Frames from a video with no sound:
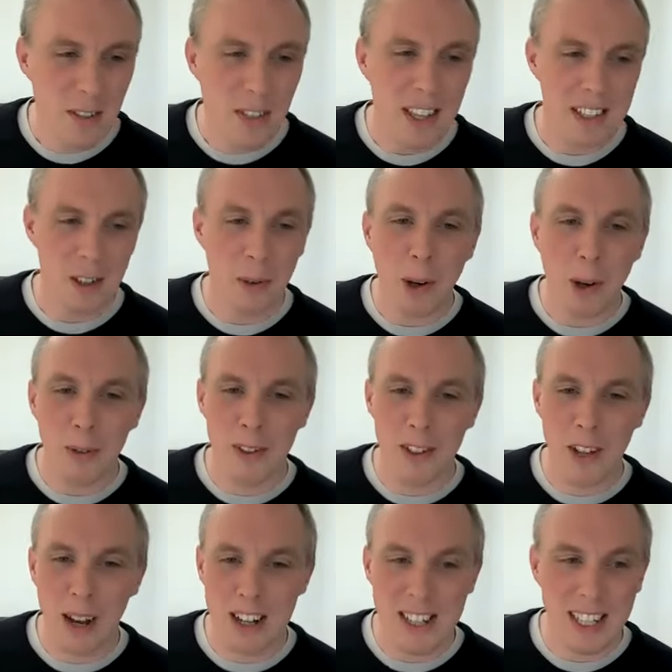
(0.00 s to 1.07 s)
things that we often
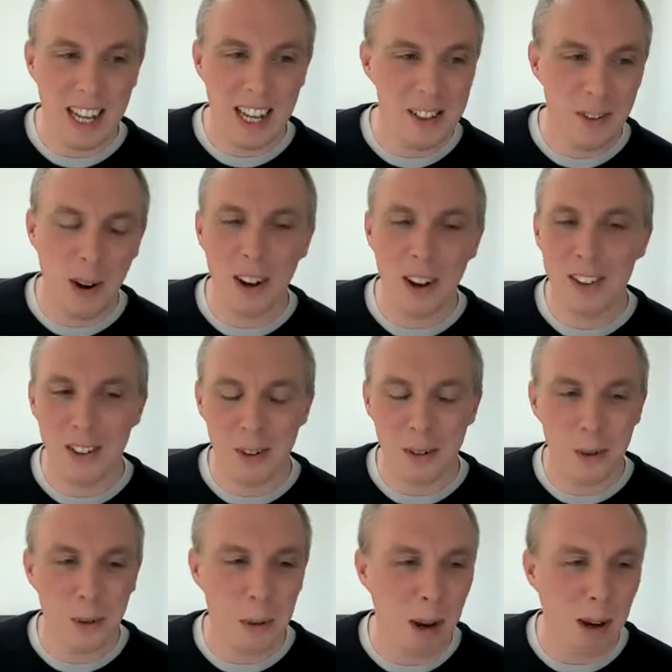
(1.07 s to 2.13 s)
don't actually get to ask and
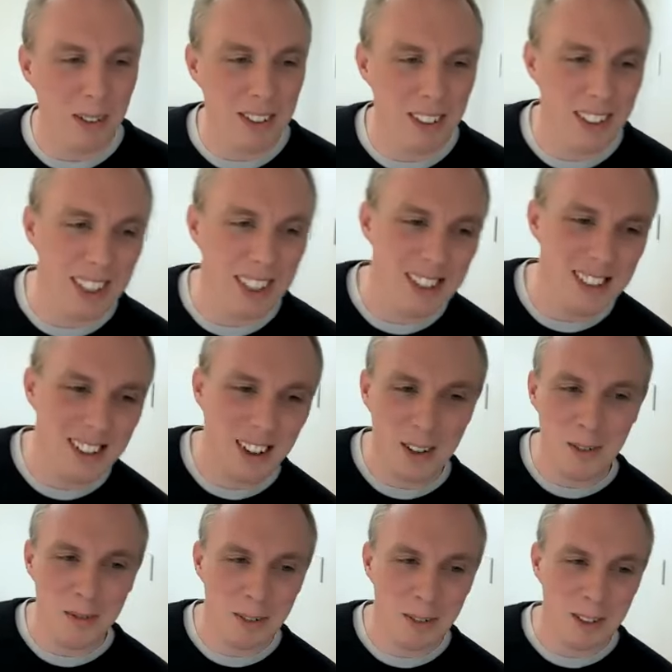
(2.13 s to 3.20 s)
talk about, which I think is kind
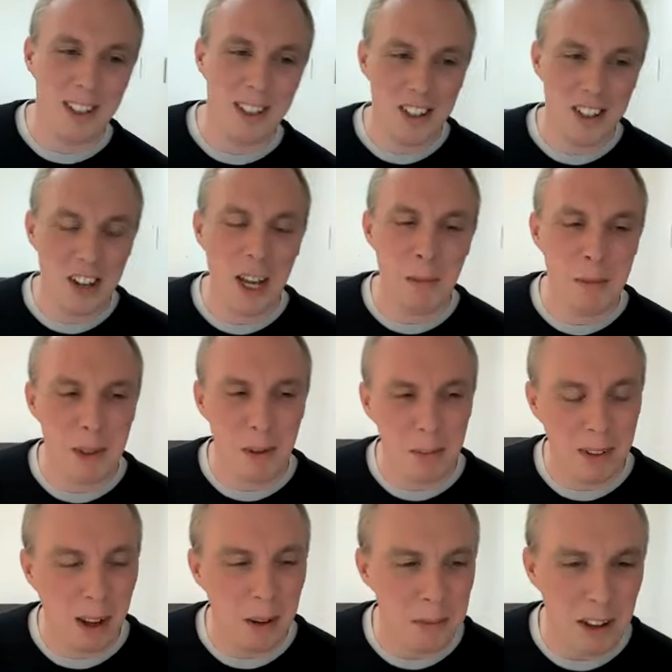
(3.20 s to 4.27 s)
of, it is a shame
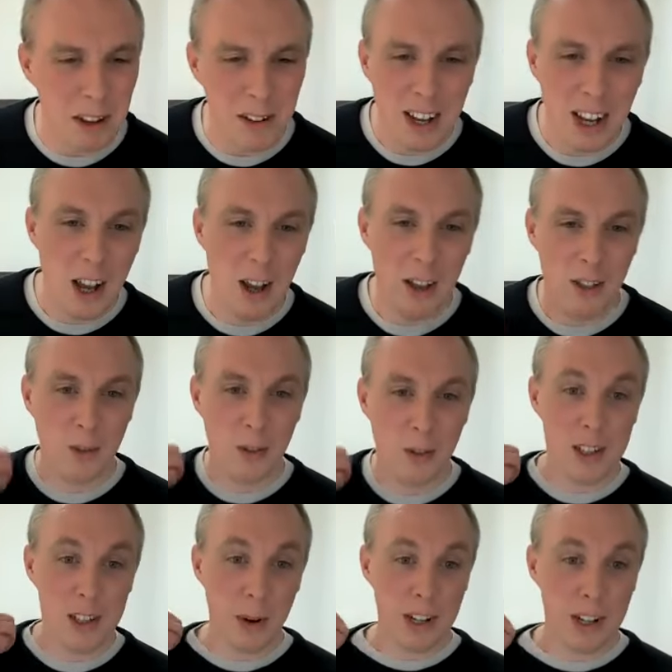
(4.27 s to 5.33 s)
sometimes. So the
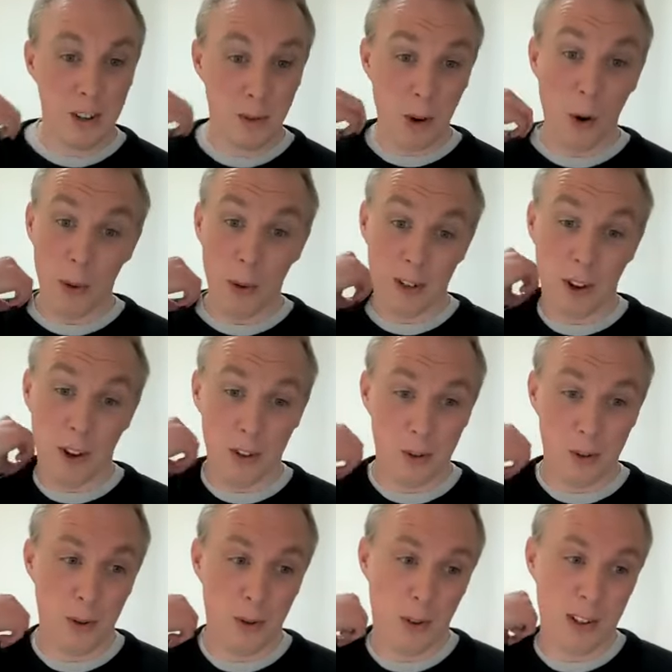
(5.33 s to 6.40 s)
first question I've got, which I've asked
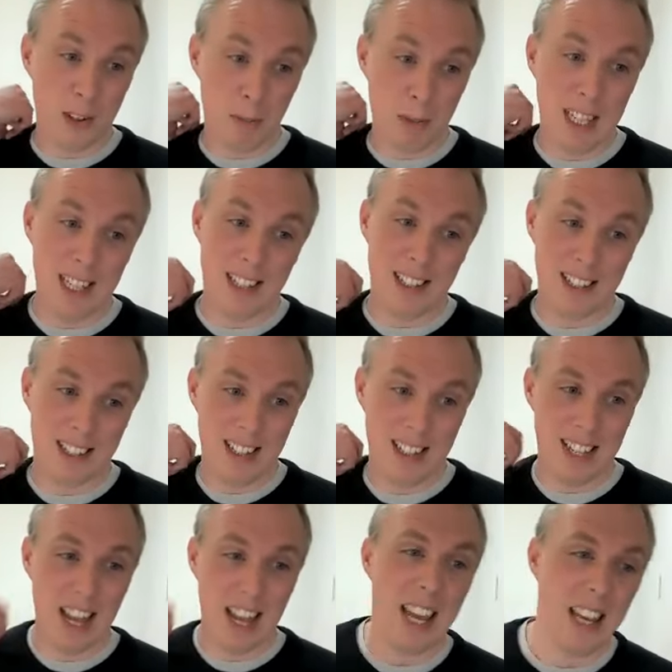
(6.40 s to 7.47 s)
all of our speakers
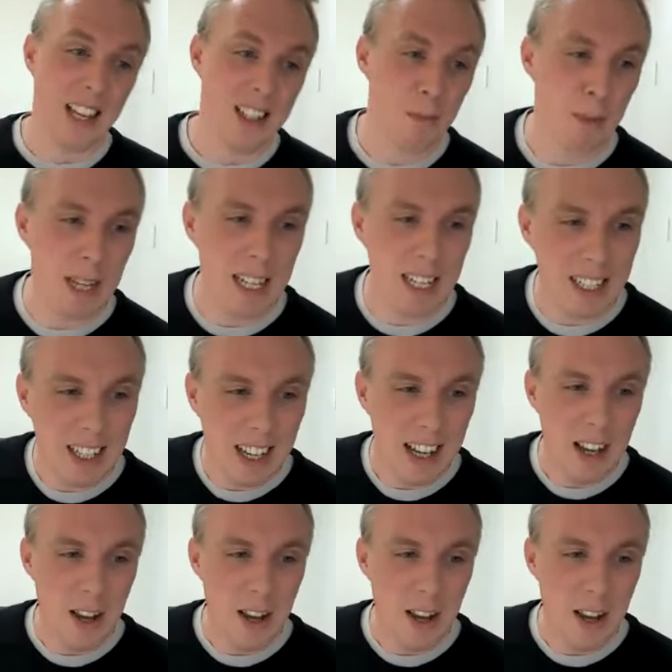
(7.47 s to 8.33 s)
today, has been,